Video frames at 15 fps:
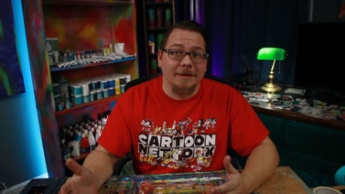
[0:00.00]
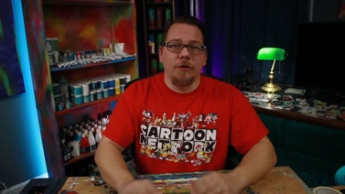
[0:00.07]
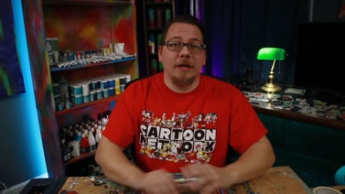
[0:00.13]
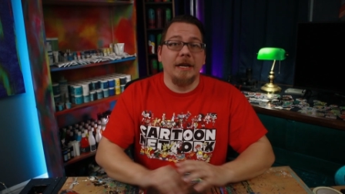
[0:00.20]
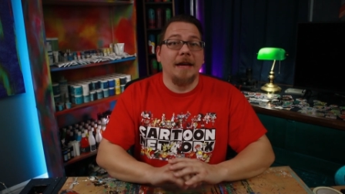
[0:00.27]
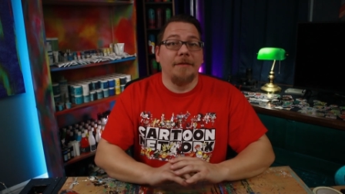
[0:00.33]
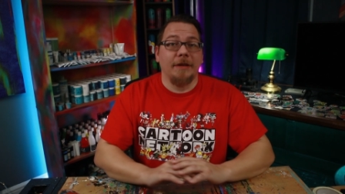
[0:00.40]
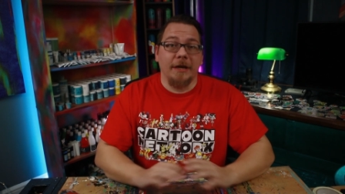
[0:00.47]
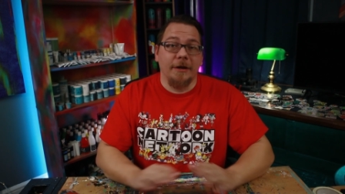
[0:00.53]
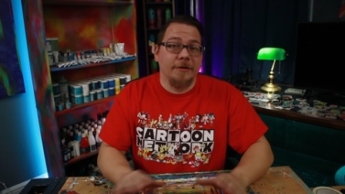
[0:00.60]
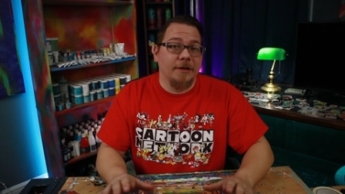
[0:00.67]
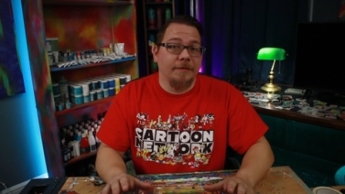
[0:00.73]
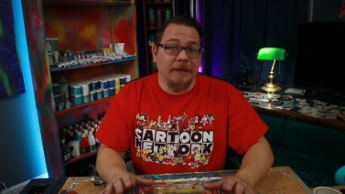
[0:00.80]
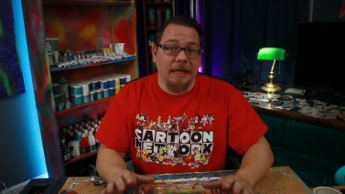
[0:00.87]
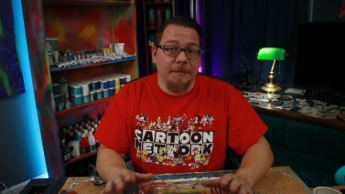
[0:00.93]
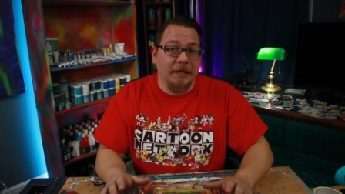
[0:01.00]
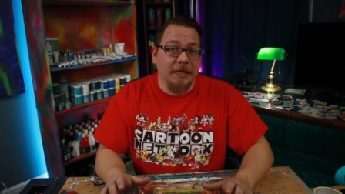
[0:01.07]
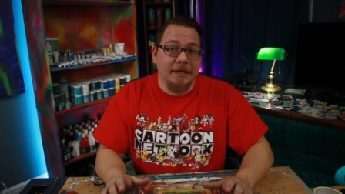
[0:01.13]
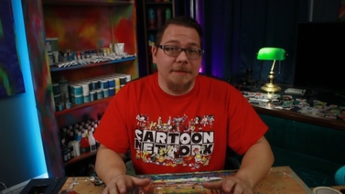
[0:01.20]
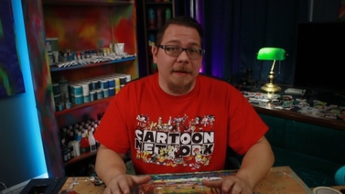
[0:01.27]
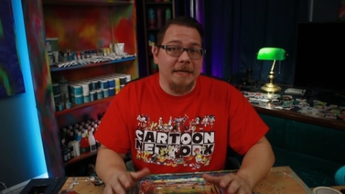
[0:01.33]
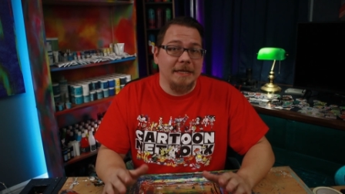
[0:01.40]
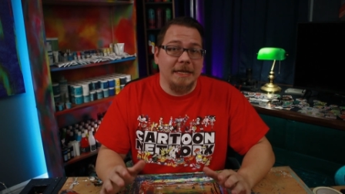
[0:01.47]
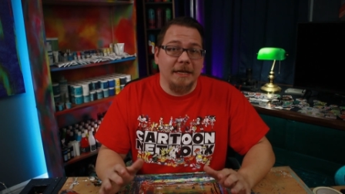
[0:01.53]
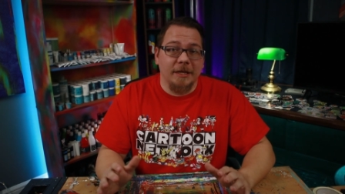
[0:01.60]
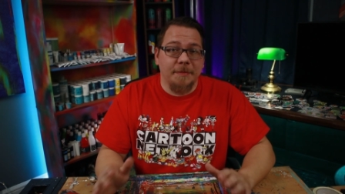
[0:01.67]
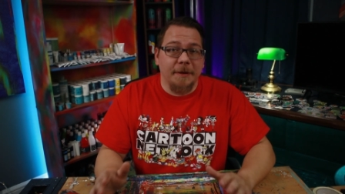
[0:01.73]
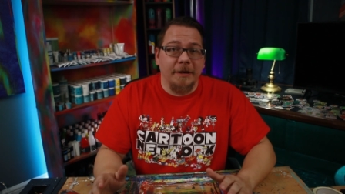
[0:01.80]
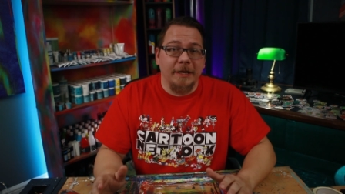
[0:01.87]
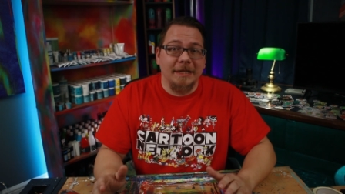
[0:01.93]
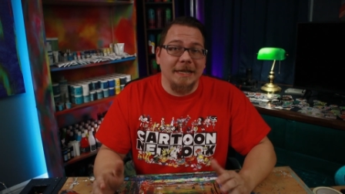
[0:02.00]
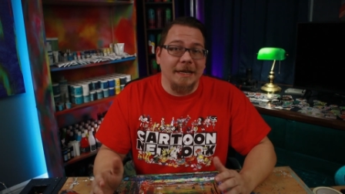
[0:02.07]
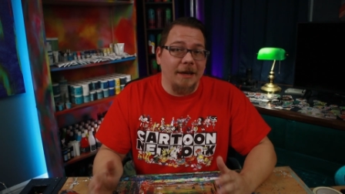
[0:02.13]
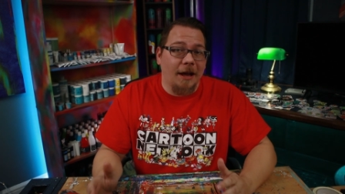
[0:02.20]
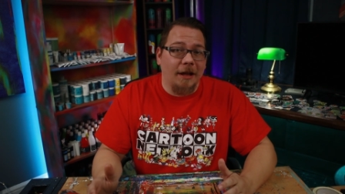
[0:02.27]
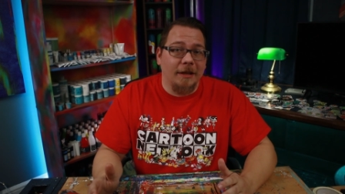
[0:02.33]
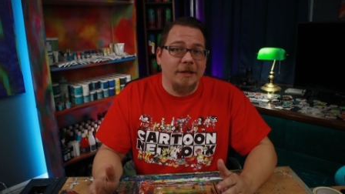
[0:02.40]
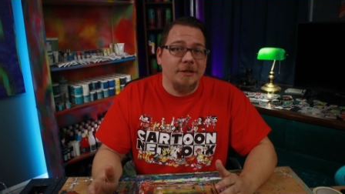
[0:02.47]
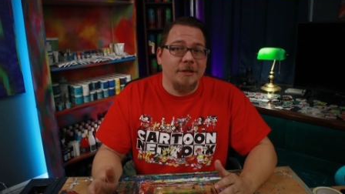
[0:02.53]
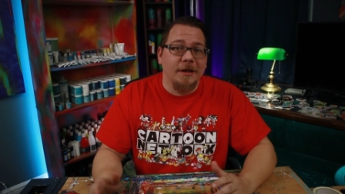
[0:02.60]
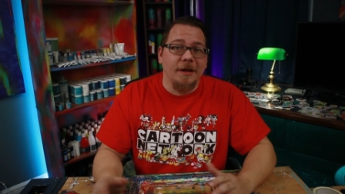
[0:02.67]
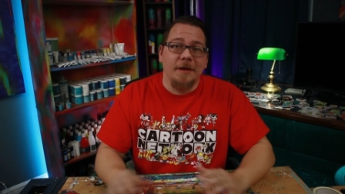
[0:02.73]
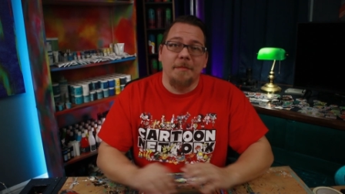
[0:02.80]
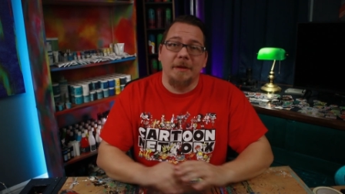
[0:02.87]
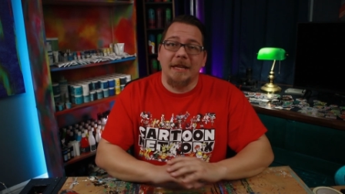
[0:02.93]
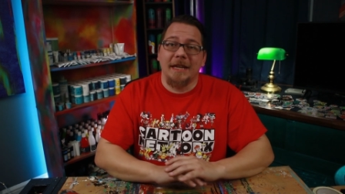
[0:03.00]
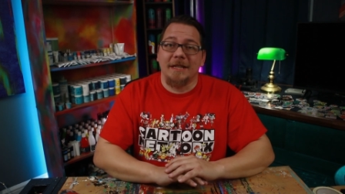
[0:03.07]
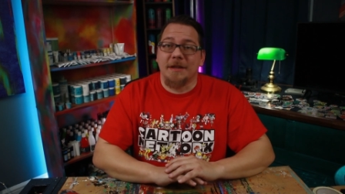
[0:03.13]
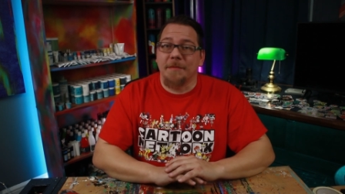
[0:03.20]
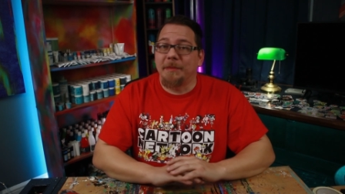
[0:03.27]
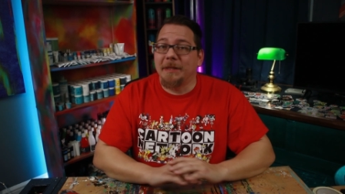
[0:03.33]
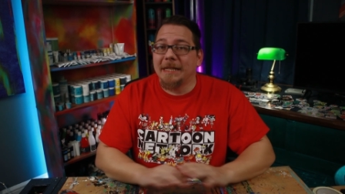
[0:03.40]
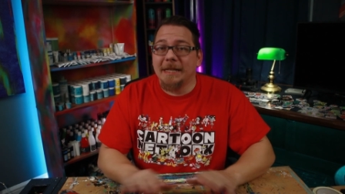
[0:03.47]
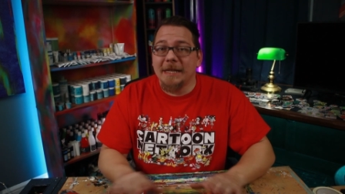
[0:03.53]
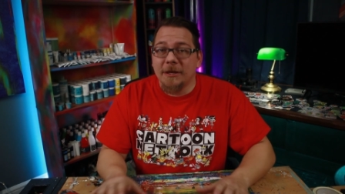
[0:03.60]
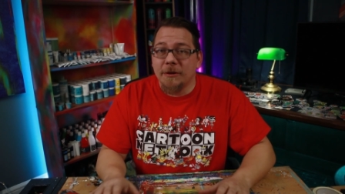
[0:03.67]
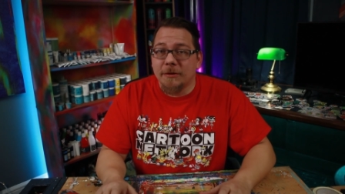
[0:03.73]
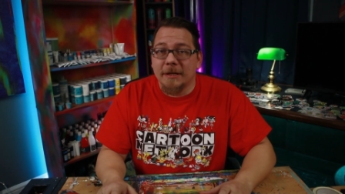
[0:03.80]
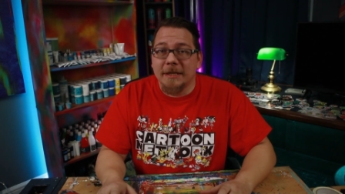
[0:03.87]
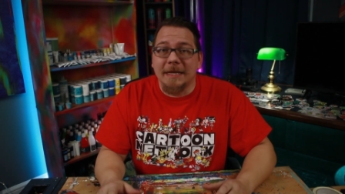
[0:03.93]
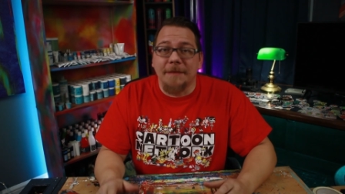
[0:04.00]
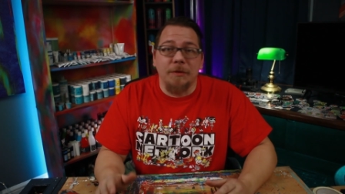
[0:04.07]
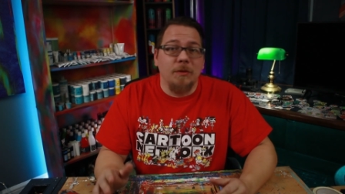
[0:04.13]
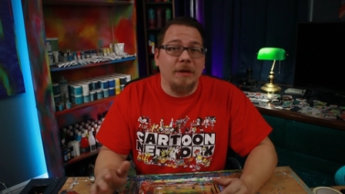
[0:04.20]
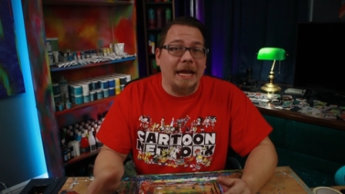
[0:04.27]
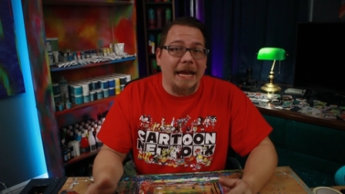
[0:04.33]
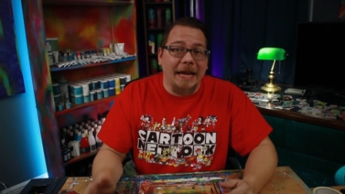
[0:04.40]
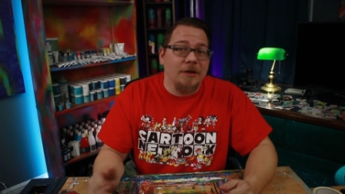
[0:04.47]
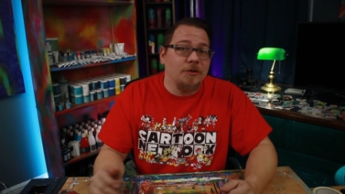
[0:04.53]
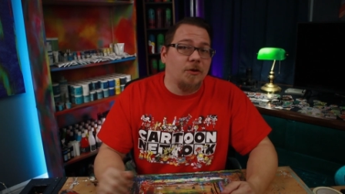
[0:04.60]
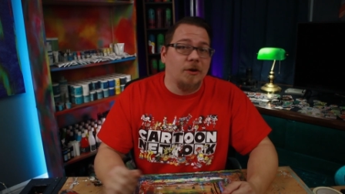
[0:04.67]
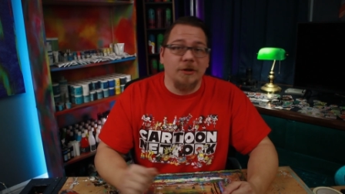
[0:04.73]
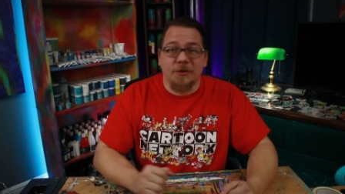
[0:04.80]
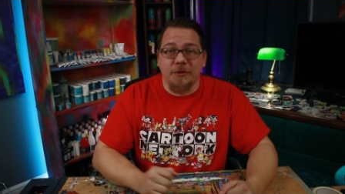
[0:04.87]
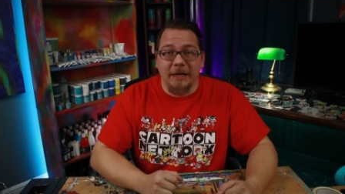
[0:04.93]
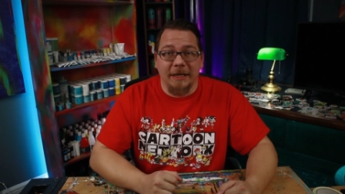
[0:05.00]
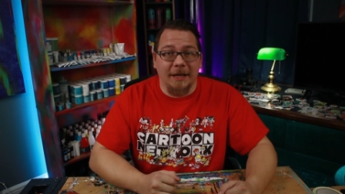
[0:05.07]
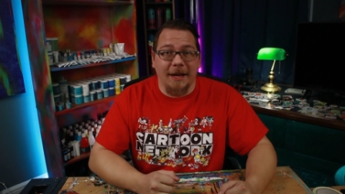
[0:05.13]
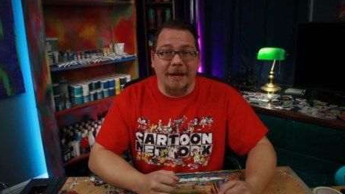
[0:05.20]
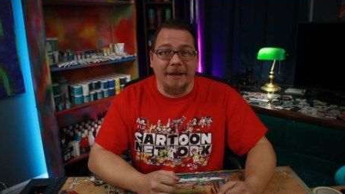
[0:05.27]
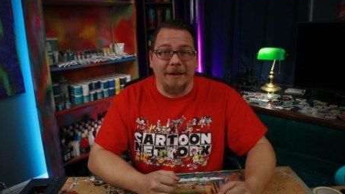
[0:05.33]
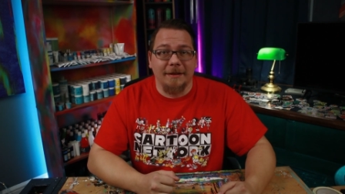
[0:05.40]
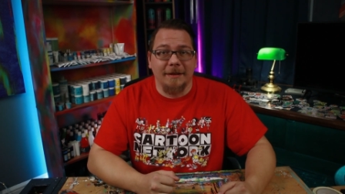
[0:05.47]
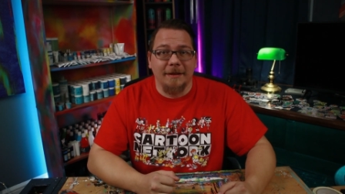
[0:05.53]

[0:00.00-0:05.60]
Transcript: You could have years of limitless painting experience and knowledge, but that is completely useless if you can't draw a straight line.